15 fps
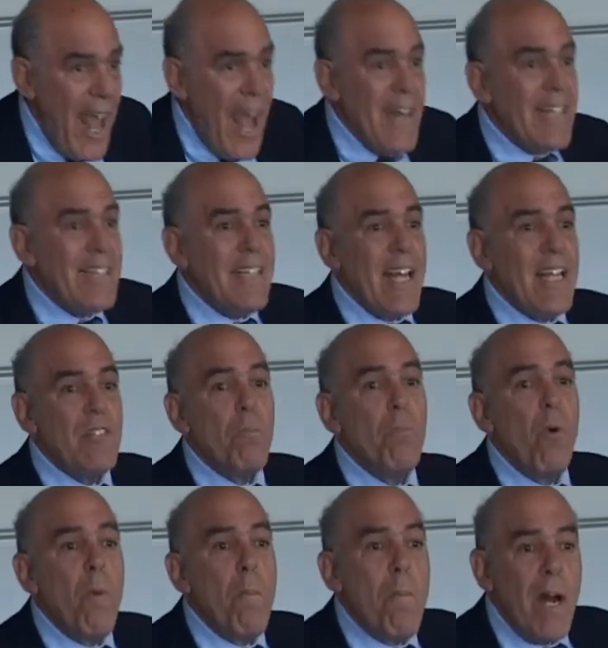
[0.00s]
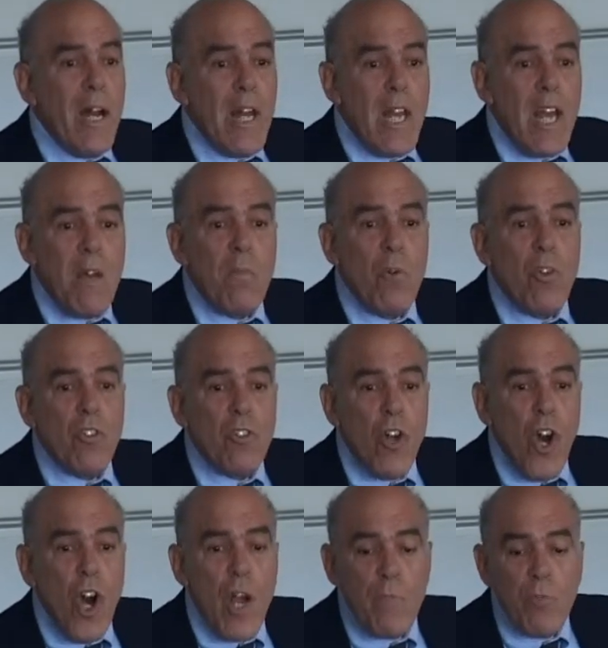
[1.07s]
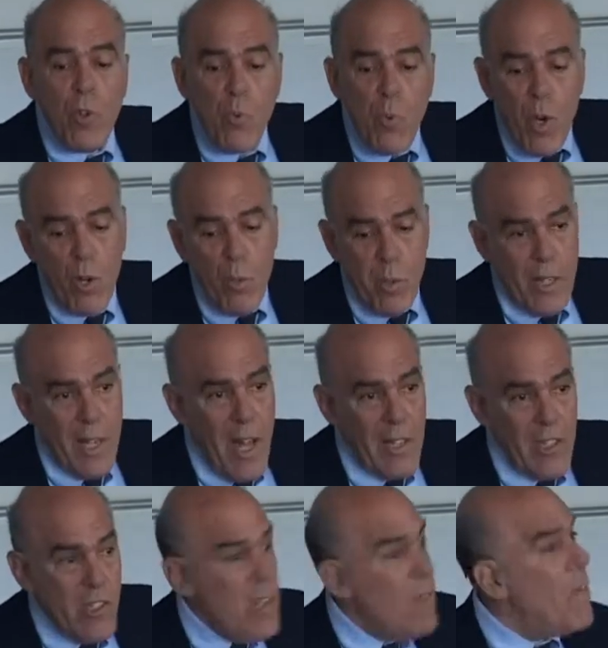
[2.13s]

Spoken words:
And it takes more money and more time to work with knowledge.